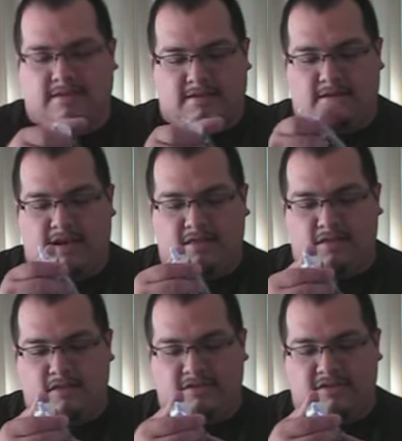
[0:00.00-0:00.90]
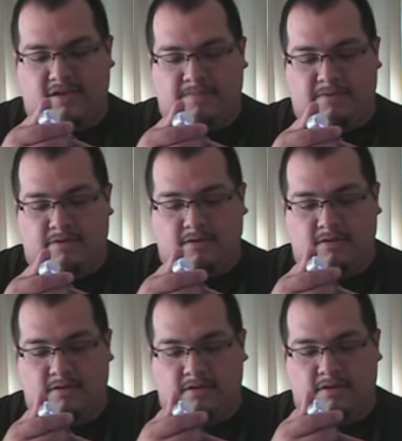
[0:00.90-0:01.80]
I think I looked it
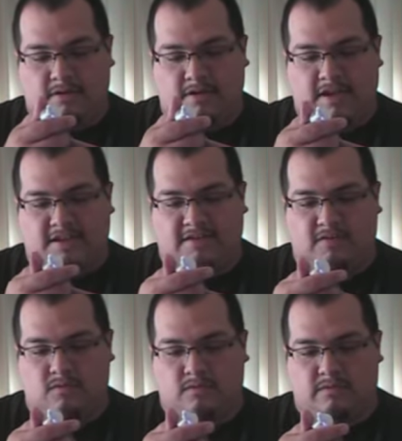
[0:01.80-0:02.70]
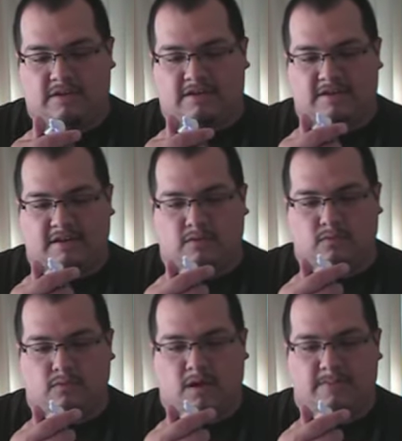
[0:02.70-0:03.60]
up, and it's
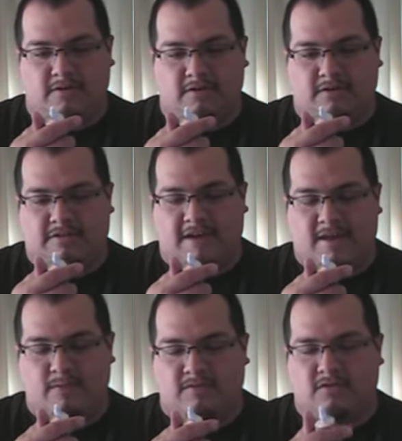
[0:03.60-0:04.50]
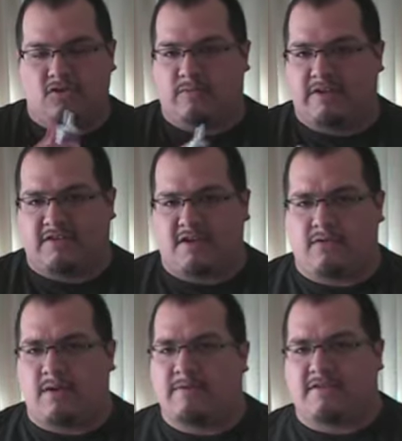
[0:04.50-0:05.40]
like a rubber type of glue,
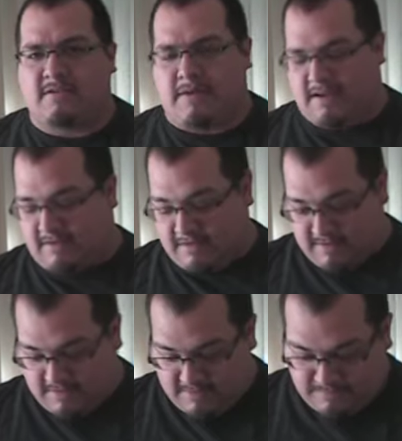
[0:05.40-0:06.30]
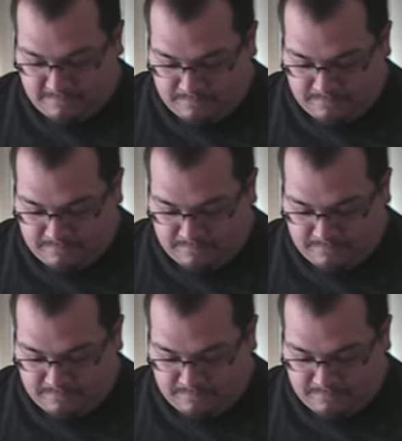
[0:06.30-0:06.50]
but it's not rubber cement.